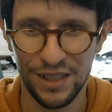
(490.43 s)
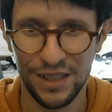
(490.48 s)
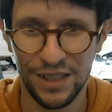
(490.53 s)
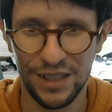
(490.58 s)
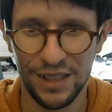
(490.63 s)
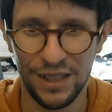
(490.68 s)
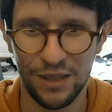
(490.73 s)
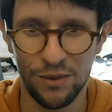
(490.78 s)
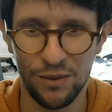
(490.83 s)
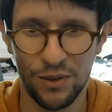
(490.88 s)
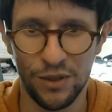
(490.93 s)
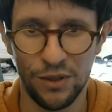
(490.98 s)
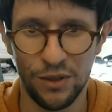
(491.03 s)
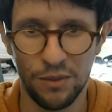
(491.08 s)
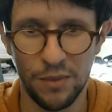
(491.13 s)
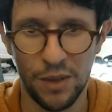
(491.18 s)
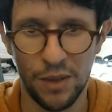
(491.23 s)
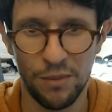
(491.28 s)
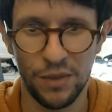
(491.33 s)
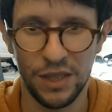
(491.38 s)
And we
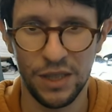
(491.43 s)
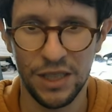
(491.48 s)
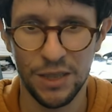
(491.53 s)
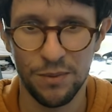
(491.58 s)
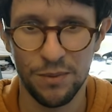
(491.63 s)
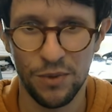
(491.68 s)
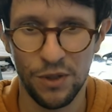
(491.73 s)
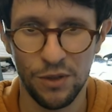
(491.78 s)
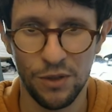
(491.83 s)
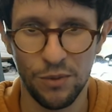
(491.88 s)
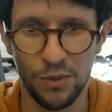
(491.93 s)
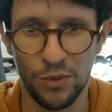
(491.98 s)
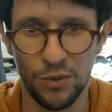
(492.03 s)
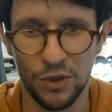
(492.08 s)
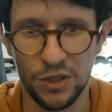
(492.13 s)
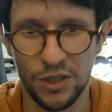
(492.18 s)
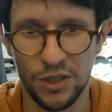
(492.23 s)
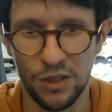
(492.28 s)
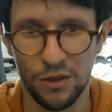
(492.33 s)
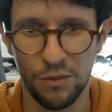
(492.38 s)
remember this part, we put
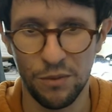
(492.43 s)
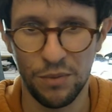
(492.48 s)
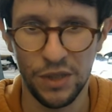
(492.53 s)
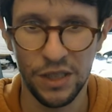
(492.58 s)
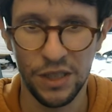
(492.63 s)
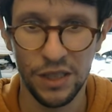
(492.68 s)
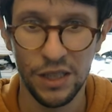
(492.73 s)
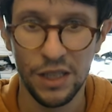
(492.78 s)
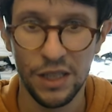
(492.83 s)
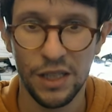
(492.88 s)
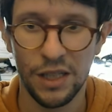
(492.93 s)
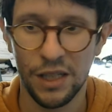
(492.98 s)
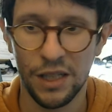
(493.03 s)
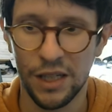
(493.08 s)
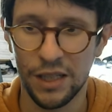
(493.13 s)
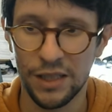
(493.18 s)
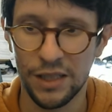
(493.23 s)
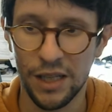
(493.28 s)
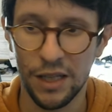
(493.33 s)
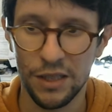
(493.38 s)
0b.
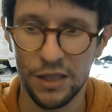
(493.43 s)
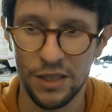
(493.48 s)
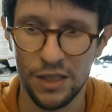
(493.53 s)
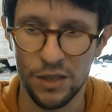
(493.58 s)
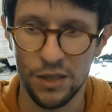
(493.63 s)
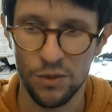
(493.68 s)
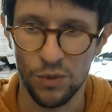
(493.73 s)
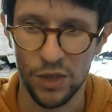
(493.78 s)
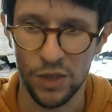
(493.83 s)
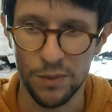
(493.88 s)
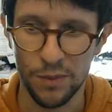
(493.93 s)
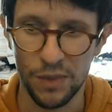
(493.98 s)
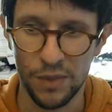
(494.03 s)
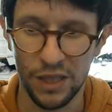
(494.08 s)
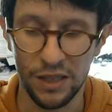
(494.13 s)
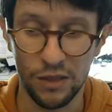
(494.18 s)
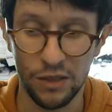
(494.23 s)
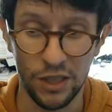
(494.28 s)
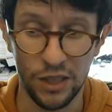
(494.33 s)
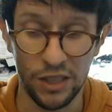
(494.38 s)
And then since we're
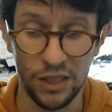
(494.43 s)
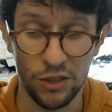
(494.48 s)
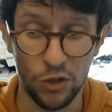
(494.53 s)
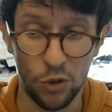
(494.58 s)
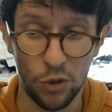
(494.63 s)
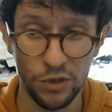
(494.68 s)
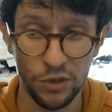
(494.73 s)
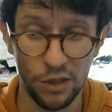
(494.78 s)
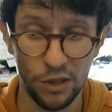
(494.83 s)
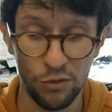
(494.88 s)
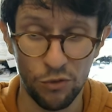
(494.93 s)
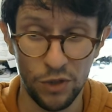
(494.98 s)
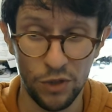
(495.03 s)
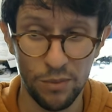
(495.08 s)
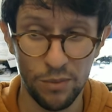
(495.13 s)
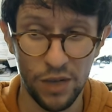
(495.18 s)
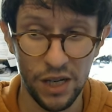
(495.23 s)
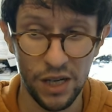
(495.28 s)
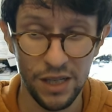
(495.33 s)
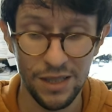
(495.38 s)
expecting in total 3
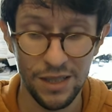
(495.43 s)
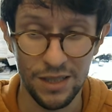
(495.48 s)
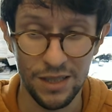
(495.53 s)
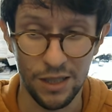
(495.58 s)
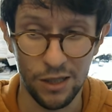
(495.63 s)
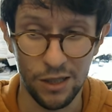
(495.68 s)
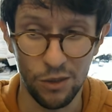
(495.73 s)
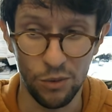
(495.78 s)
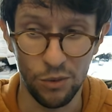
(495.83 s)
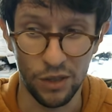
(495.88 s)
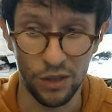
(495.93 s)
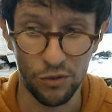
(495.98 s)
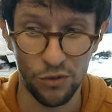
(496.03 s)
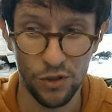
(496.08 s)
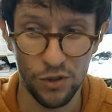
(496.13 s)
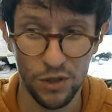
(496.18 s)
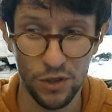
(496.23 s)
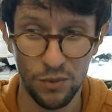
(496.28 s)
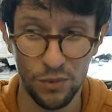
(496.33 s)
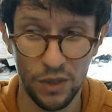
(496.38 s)
bytes, including the
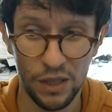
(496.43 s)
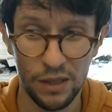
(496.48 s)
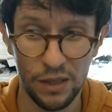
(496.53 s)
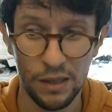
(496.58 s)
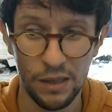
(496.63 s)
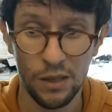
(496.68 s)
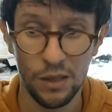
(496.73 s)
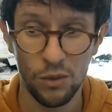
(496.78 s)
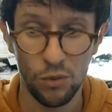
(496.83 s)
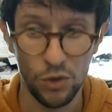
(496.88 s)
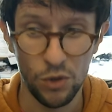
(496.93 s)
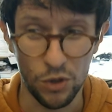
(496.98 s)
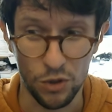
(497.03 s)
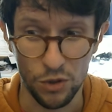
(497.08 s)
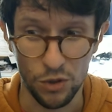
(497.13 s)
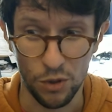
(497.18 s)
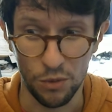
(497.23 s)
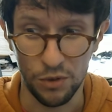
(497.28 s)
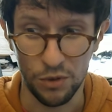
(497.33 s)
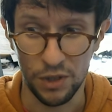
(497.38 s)
first one, we just
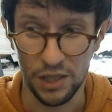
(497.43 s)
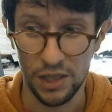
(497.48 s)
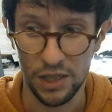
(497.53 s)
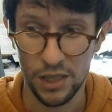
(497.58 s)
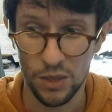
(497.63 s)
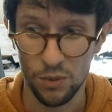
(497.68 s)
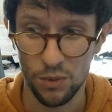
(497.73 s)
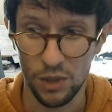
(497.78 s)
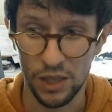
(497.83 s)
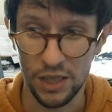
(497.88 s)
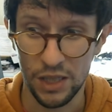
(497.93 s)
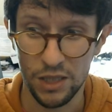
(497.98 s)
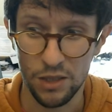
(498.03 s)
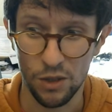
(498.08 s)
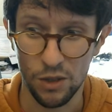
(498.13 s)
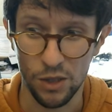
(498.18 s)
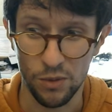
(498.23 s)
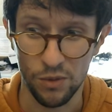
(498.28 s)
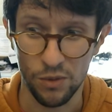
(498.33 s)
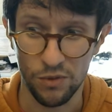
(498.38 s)
go to the next one. It
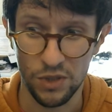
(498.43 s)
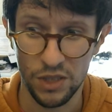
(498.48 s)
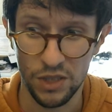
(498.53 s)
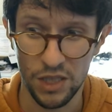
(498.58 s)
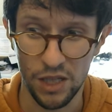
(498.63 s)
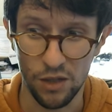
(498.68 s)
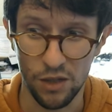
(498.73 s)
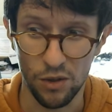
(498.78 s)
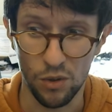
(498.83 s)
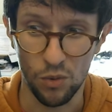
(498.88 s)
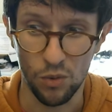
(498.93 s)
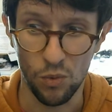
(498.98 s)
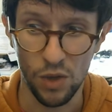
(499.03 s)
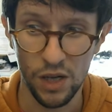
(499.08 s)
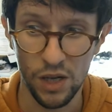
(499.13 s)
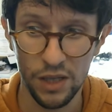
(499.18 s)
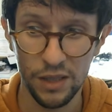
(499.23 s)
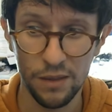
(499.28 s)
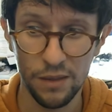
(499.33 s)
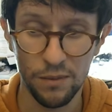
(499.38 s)
starts with 0,
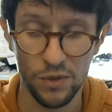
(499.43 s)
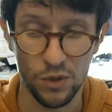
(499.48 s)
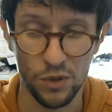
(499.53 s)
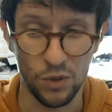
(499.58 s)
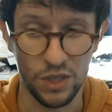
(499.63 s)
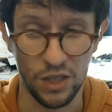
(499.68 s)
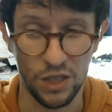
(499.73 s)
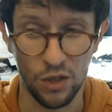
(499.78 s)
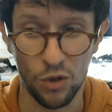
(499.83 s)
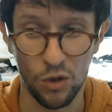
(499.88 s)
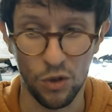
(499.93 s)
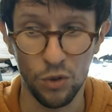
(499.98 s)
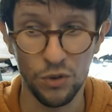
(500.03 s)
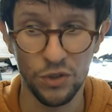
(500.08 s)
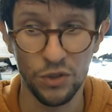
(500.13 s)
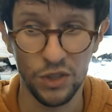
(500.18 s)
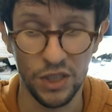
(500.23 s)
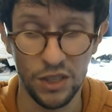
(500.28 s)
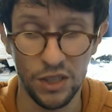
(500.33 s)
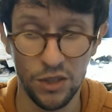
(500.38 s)
1. So it's a
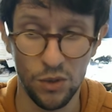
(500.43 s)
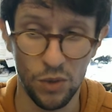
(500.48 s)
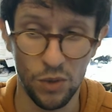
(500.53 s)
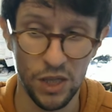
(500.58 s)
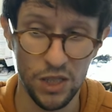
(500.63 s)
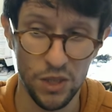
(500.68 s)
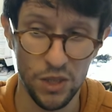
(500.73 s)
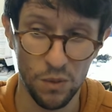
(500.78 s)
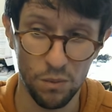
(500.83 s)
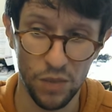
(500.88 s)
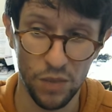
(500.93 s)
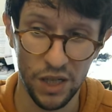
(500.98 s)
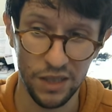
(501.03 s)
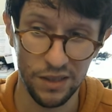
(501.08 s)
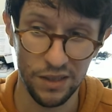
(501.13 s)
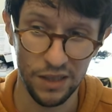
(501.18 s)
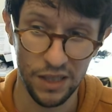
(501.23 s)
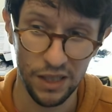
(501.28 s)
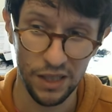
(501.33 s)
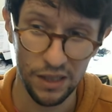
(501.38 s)
continuation
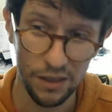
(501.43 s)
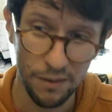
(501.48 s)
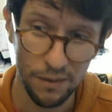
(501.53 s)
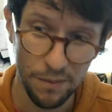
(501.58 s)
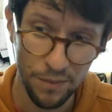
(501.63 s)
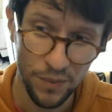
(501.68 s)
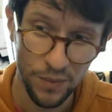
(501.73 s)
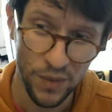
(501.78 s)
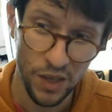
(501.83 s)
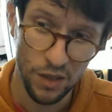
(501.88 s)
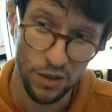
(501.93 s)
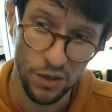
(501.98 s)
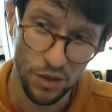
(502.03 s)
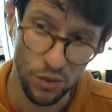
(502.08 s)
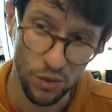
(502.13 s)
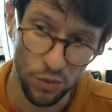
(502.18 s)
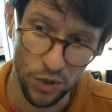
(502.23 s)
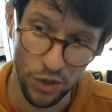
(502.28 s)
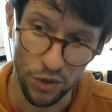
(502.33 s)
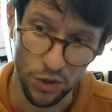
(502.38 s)
byte again. So
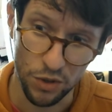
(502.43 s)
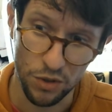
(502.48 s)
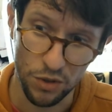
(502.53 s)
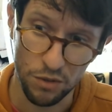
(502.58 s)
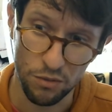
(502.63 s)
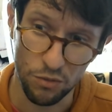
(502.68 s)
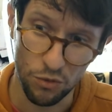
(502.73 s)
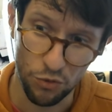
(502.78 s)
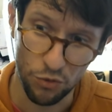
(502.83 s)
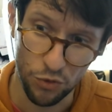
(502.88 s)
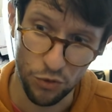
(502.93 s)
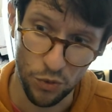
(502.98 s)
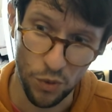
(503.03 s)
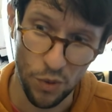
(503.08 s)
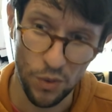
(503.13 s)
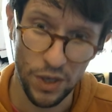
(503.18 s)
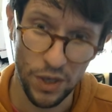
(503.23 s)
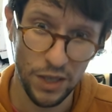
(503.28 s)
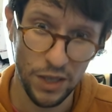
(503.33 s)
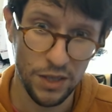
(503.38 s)
we just throw
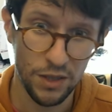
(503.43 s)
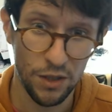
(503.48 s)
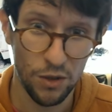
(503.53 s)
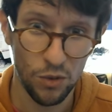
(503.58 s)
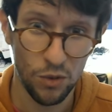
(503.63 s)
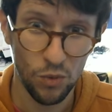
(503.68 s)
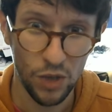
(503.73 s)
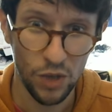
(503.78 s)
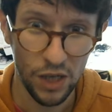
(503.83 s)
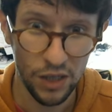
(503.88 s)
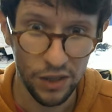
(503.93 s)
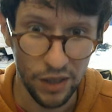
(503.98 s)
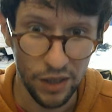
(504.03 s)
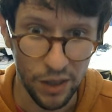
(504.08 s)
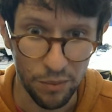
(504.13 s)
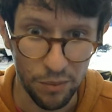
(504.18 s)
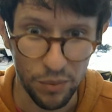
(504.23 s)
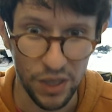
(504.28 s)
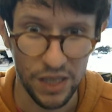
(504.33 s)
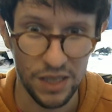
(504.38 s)
away 0, 1
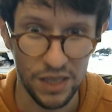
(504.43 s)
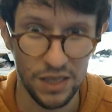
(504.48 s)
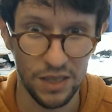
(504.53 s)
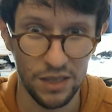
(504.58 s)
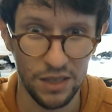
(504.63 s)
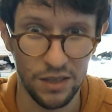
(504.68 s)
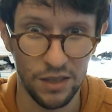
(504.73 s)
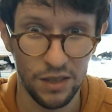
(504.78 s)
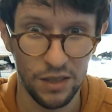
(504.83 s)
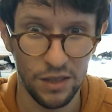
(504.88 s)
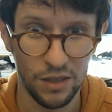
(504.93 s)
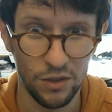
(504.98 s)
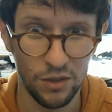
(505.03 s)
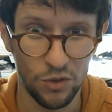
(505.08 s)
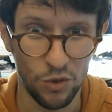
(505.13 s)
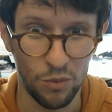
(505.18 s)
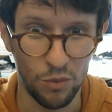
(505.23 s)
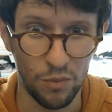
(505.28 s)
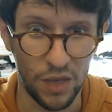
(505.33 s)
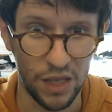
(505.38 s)
and paste
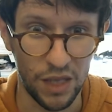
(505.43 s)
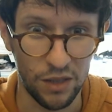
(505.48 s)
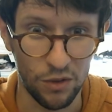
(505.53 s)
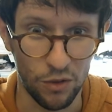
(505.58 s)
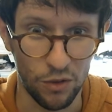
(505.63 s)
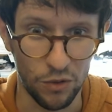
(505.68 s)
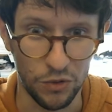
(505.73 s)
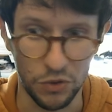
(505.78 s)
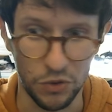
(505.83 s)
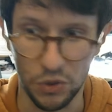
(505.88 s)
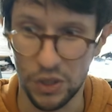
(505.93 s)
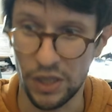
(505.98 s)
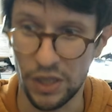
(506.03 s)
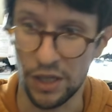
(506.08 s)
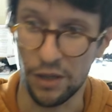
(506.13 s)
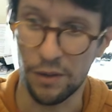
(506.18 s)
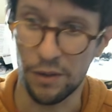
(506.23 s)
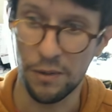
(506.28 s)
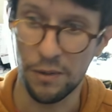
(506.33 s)
the remainder onto here.